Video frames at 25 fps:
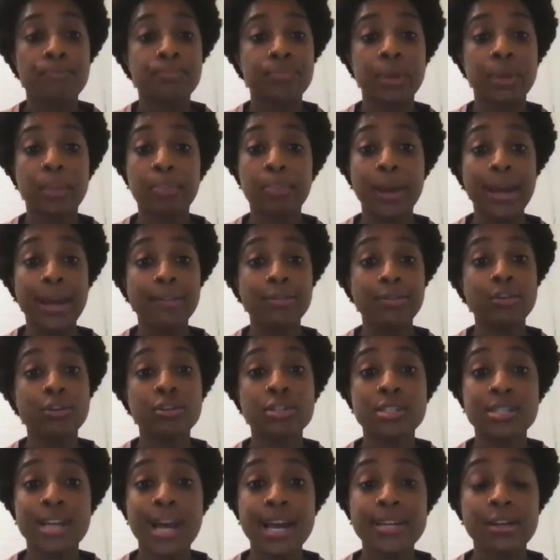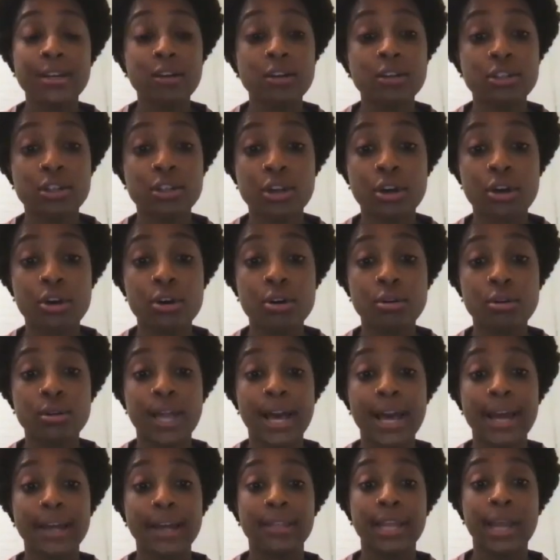The Panthers 9 years ago,
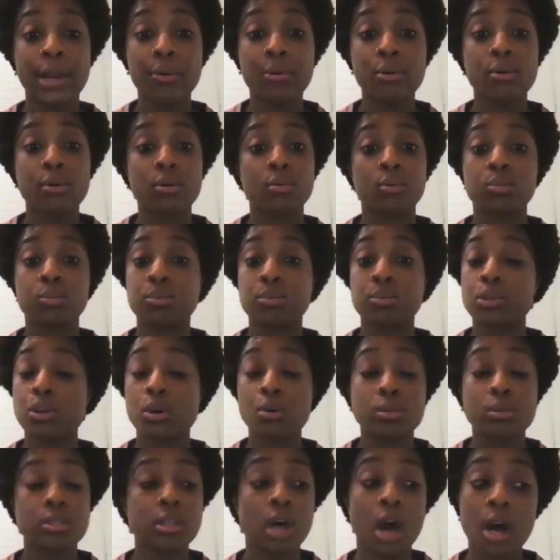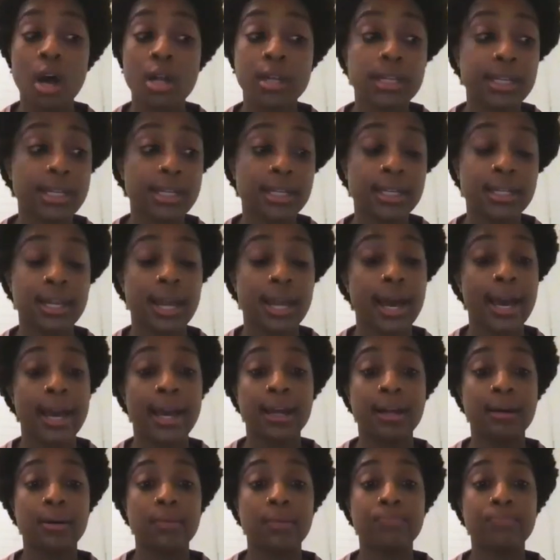like, they were so solid.
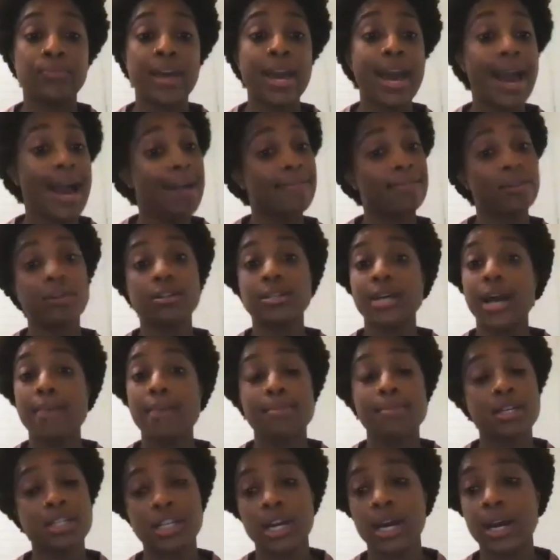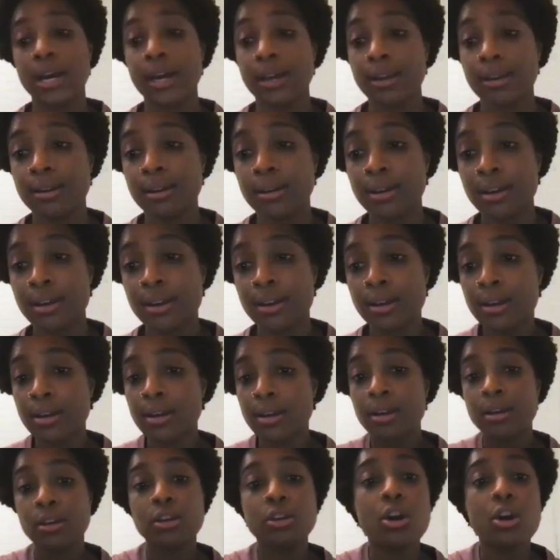Like, they had their time to shine.
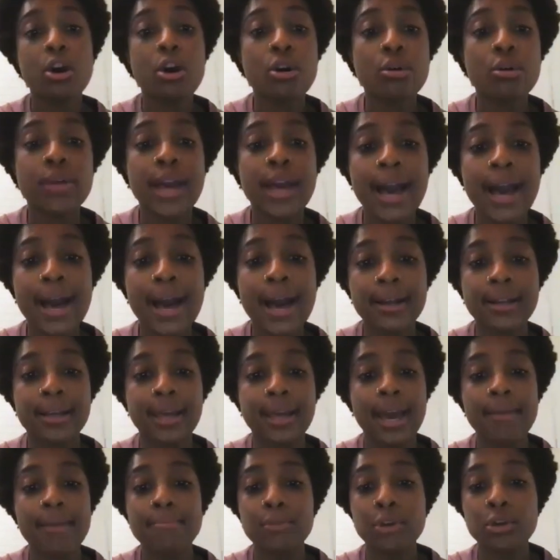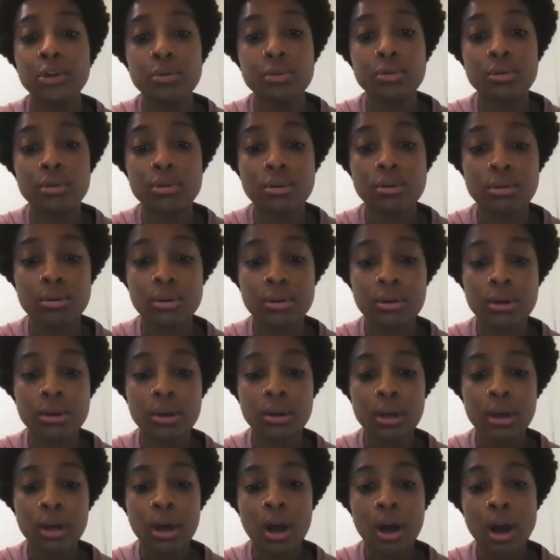You know, they had Cam Newton
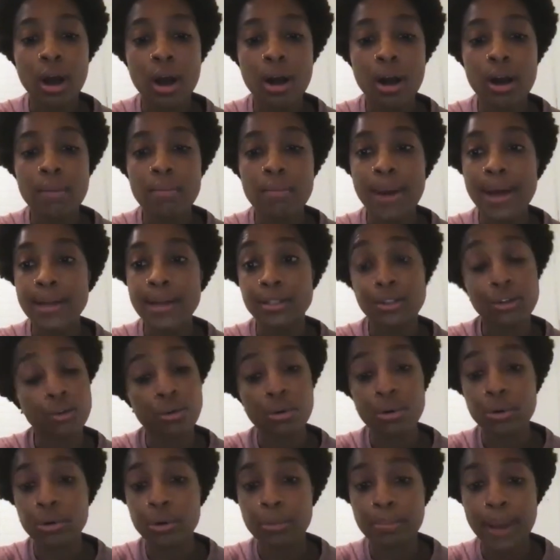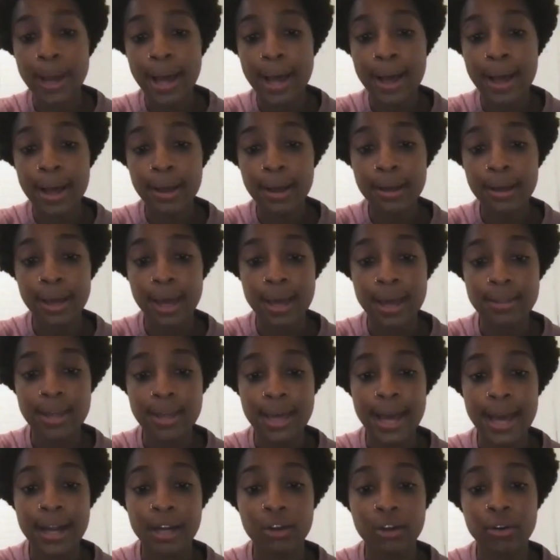as their quarterback, and they
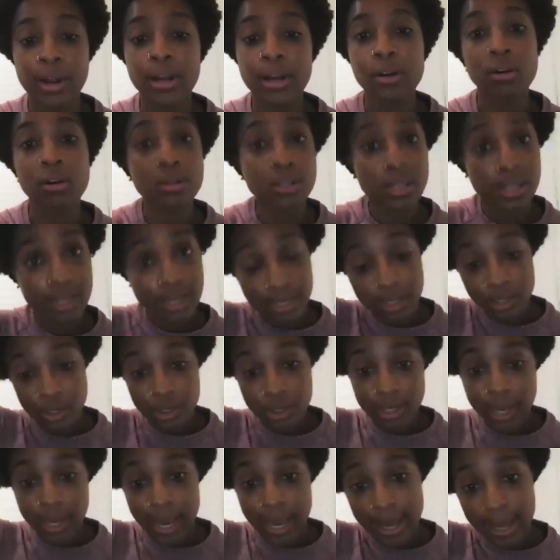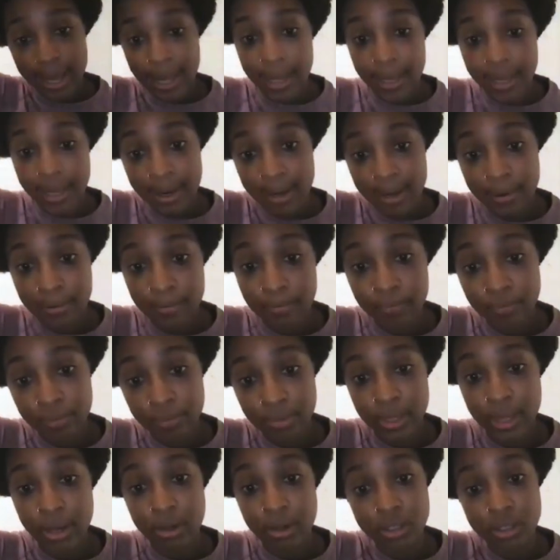had Greg Olsen as their tight end.
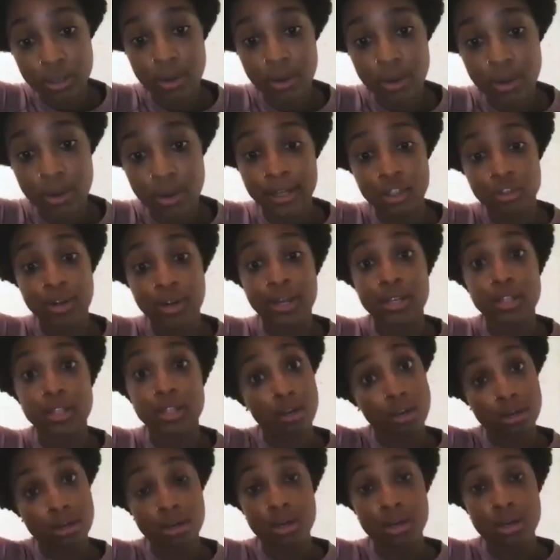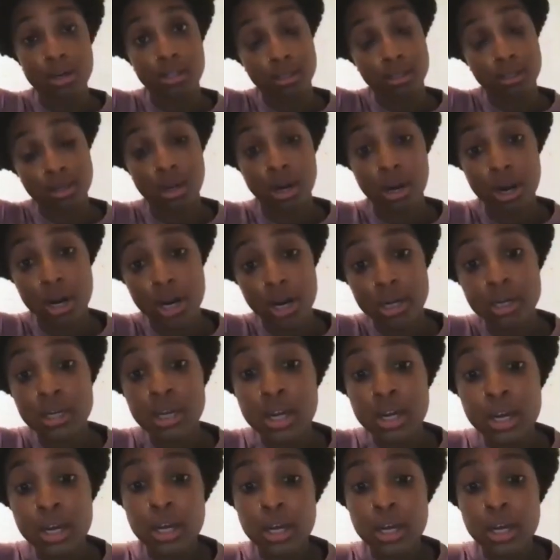They also had Trey Turner as their guard.